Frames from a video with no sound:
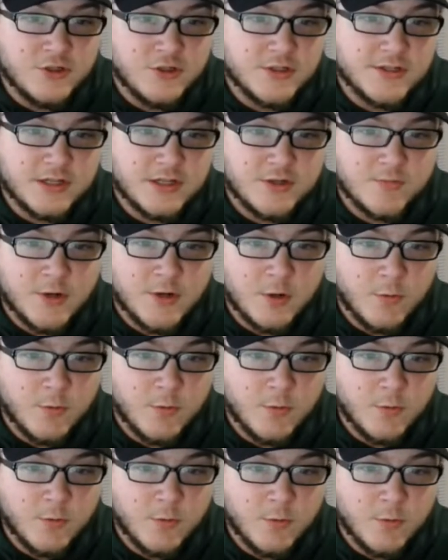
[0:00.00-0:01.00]
Just like Jamal
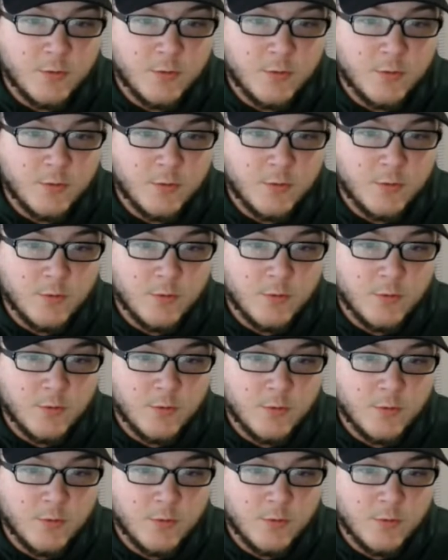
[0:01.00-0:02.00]
Williams, each running back had
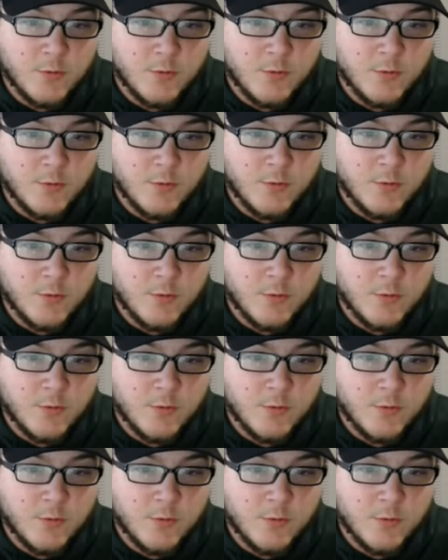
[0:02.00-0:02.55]
their own role.